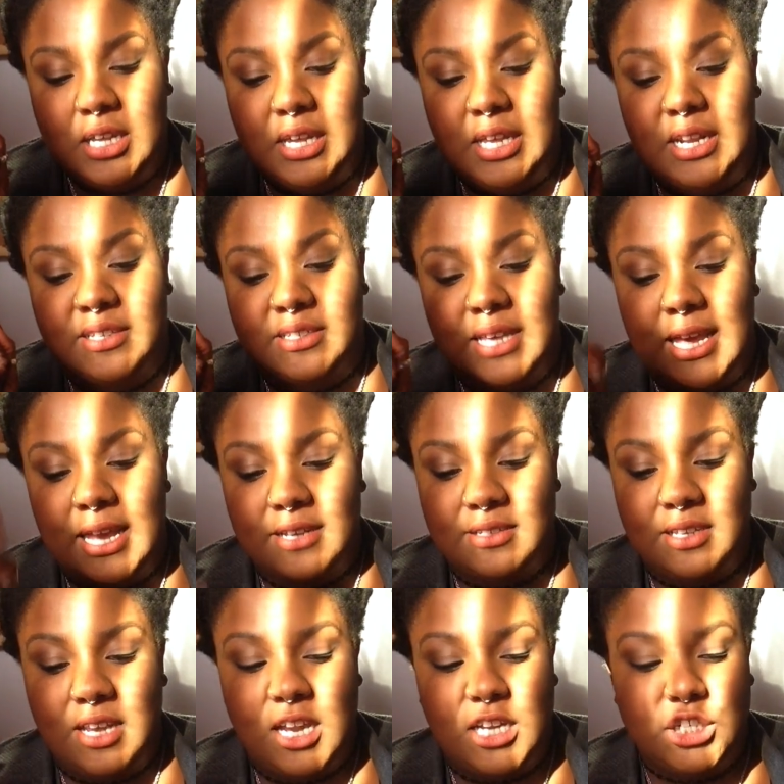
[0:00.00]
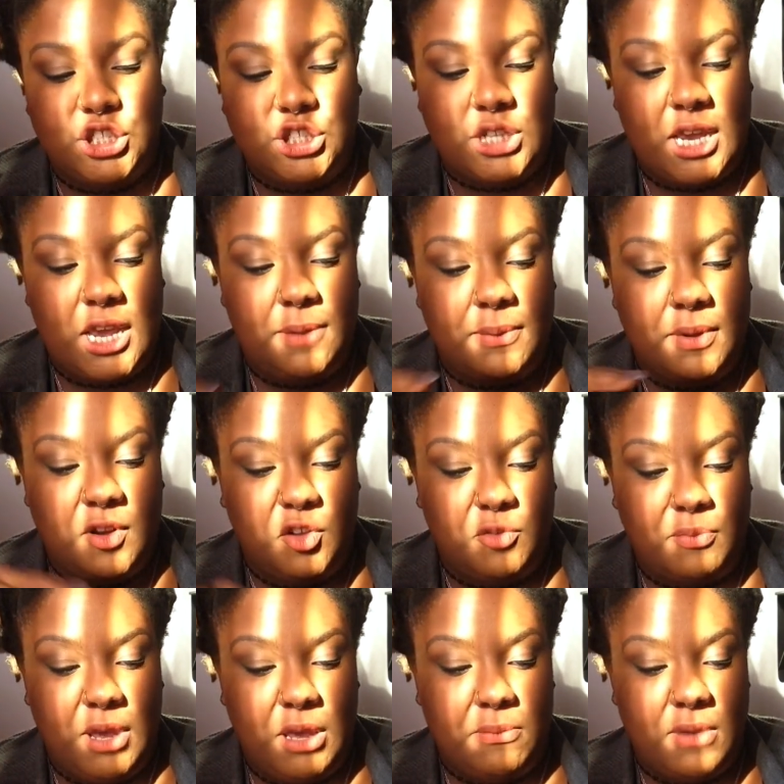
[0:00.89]
It is a hexagon shape and
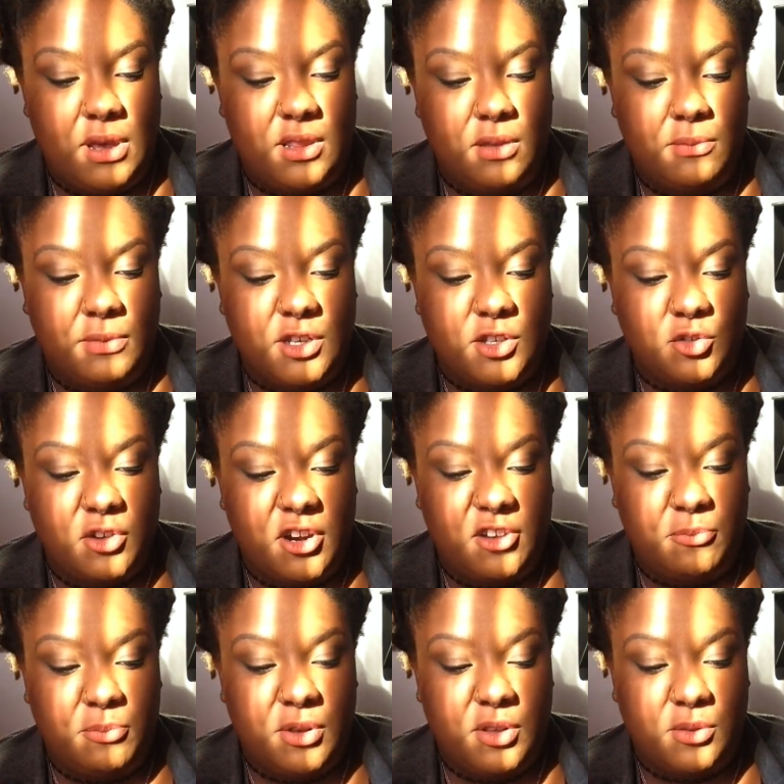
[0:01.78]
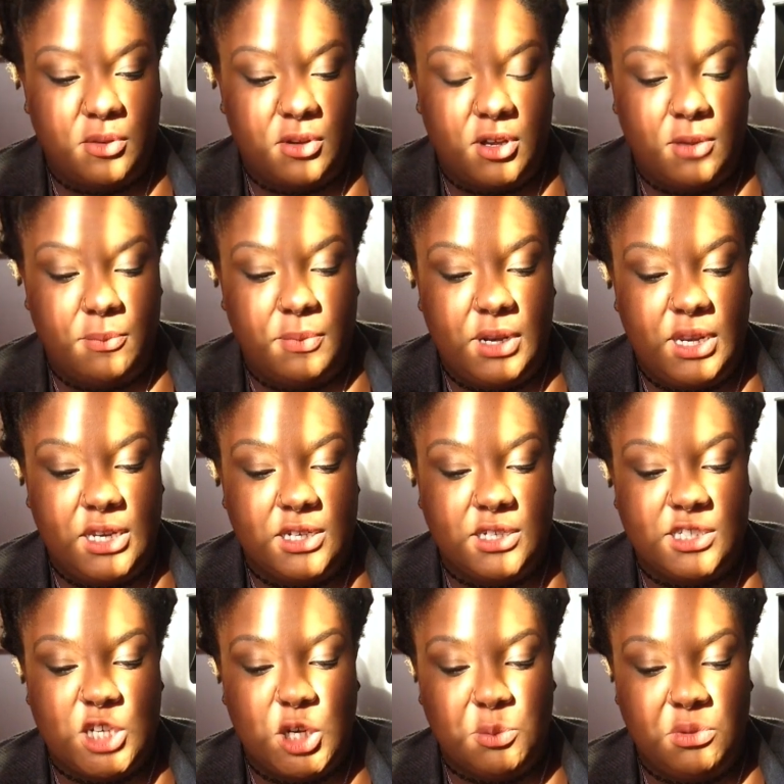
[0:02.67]
is made by the Musgrave Pencil Company in
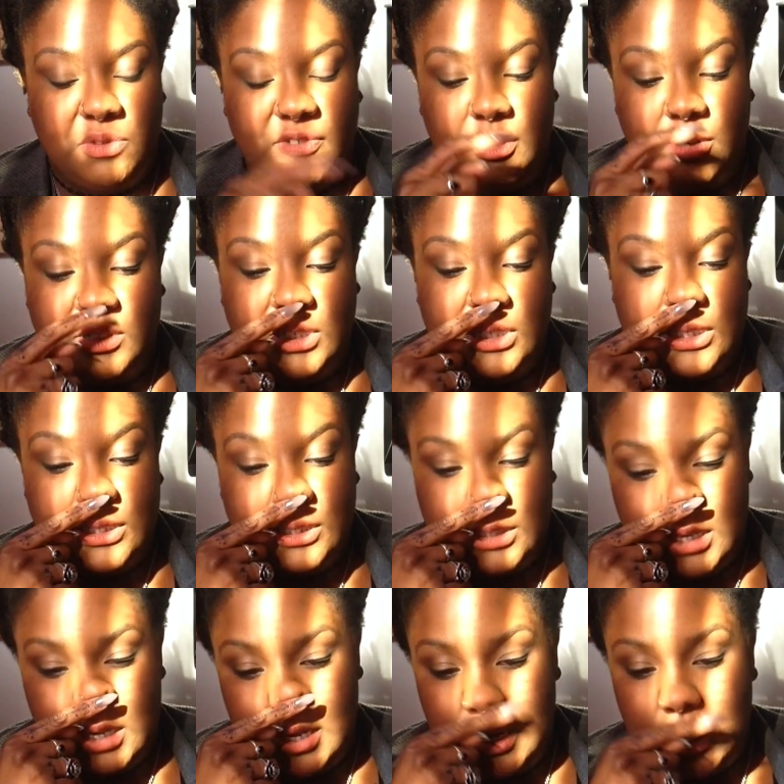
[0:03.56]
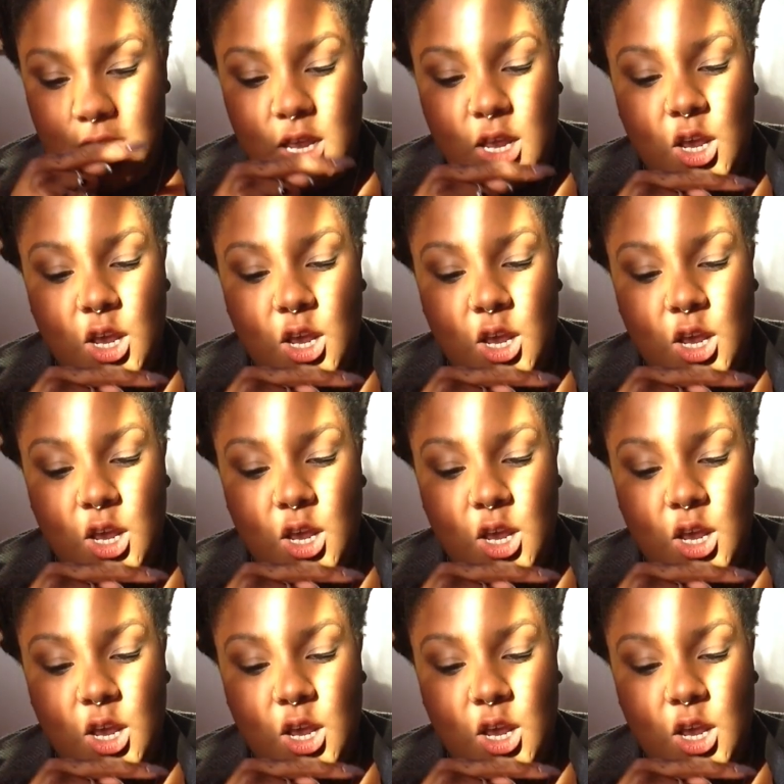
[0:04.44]
Shelbyville, Tennessee.